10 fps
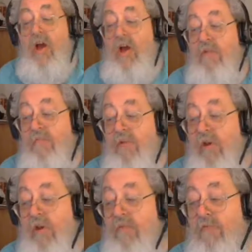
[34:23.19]
unplug
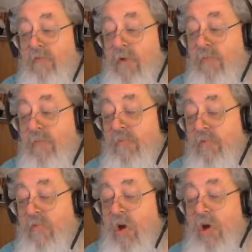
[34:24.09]
it from the
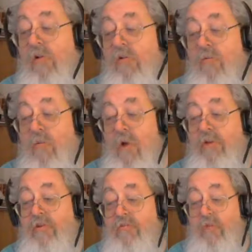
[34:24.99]
wall
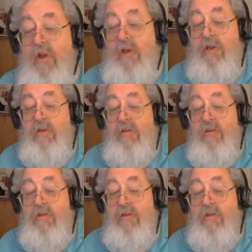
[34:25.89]
while you're writing.